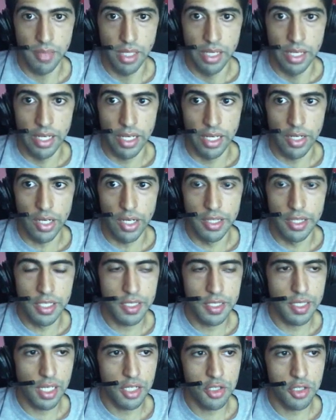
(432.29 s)
Now on this
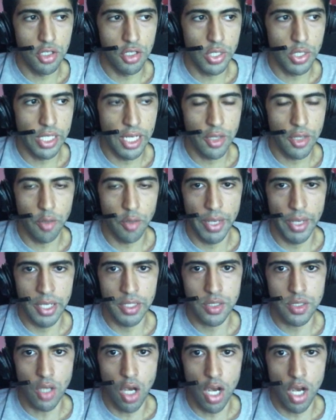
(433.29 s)
section you can either bounce
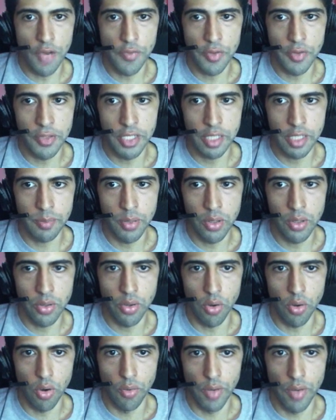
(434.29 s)
off of the dick poker
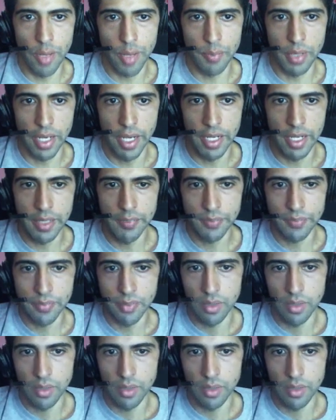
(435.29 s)
or right behind him.